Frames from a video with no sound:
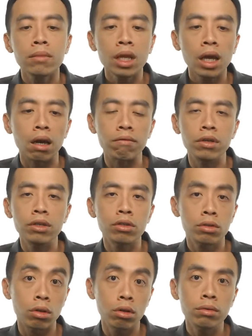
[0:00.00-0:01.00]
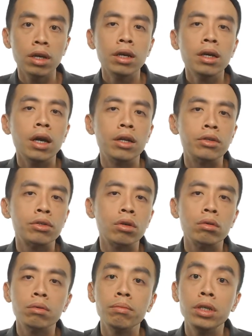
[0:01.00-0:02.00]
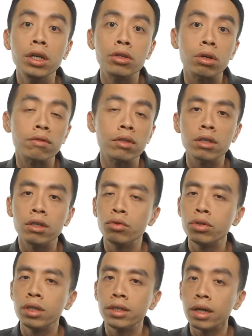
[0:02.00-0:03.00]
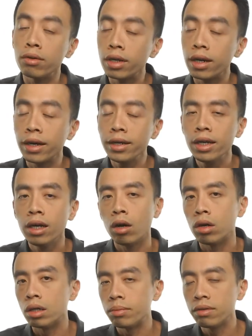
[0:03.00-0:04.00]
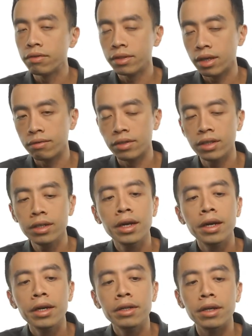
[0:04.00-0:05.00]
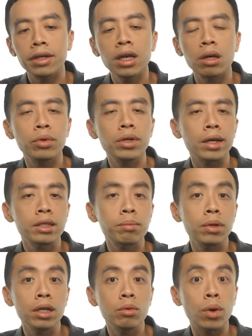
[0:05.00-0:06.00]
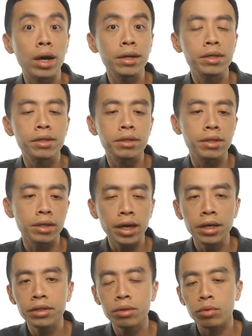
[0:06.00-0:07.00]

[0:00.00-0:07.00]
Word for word: I have this salt and the salt pH of the solution is alkaline or above 7, then can we explain why this is the case?